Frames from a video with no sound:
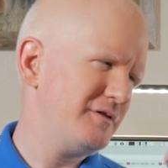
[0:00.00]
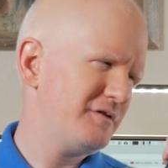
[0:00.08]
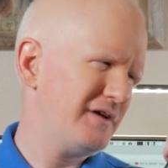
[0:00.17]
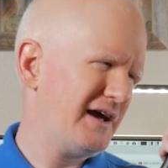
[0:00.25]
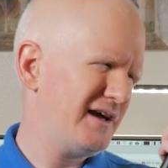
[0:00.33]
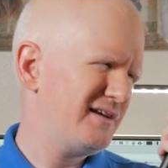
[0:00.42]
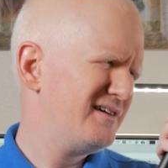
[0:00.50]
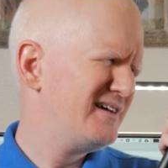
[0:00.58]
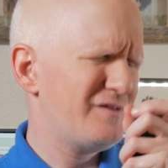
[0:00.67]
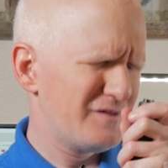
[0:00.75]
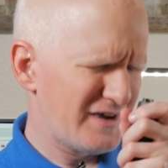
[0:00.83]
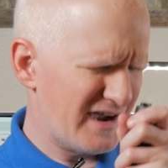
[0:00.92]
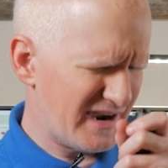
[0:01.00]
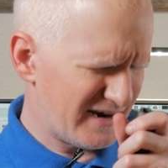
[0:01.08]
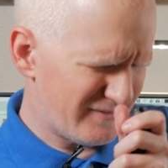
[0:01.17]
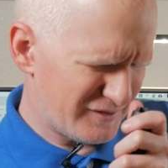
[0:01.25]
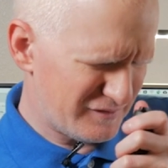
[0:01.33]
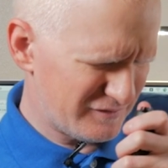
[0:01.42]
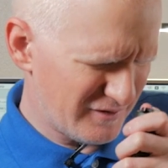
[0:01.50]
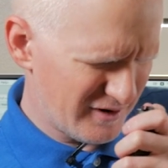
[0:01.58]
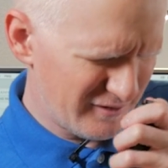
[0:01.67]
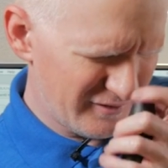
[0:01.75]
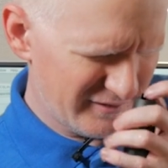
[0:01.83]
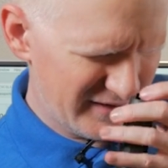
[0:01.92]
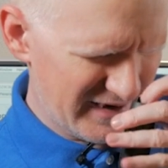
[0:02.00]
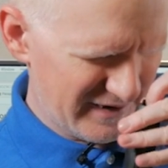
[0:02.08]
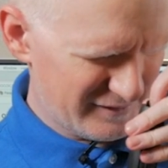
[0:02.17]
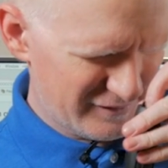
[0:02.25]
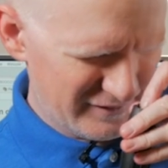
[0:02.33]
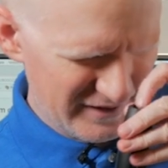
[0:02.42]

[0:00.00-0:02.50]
of the stand. It's kind of a struggle, yes,